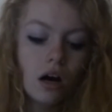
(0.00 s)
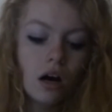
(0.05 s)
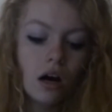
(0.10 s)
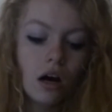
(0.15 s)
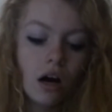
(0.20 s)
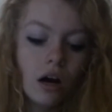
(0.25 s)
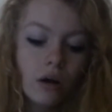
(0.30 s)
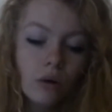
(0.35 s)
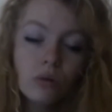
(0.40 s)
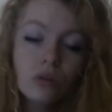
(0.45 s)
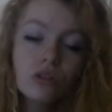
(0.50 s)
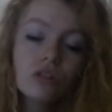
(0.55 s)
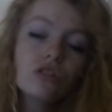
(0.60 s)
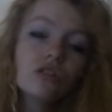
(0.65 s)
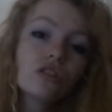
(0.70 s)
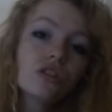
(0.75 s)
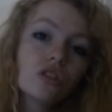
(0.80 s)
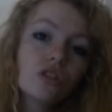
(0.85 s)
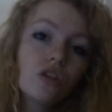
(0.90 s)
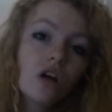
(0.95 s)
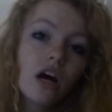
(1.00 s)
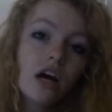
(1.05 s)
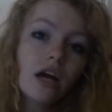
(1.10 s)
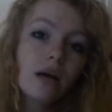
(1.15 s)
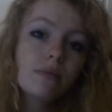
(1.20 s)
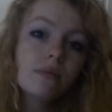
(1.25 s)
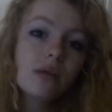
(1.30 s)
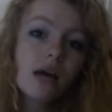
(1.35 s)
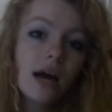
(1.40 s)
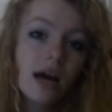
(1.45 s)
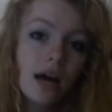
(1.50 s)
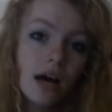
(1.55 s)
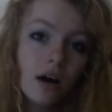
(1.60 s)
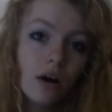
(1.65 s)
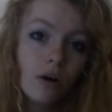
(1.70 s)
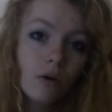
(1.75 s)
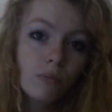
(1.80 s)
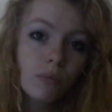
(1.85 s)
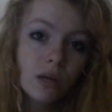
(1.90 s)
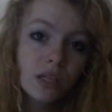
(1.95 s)
I also described
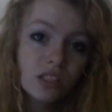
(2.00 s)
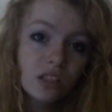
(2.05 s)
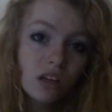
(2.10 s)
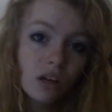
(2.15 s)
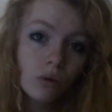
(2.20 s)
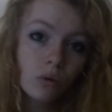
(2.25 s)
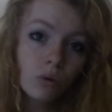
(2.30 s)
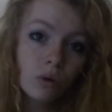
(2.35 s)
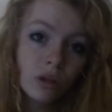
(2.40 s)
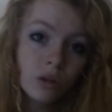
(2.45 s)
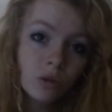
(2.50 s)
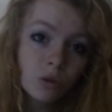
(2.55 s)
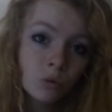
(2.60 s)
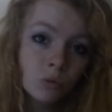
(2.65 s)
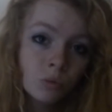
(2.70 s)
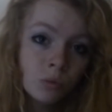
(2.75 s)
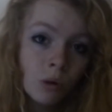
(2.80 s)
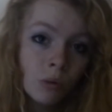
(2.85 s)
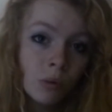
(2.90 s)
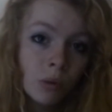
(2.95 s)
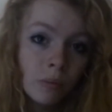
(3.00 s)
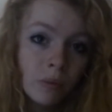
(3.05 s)
how my target audience would probably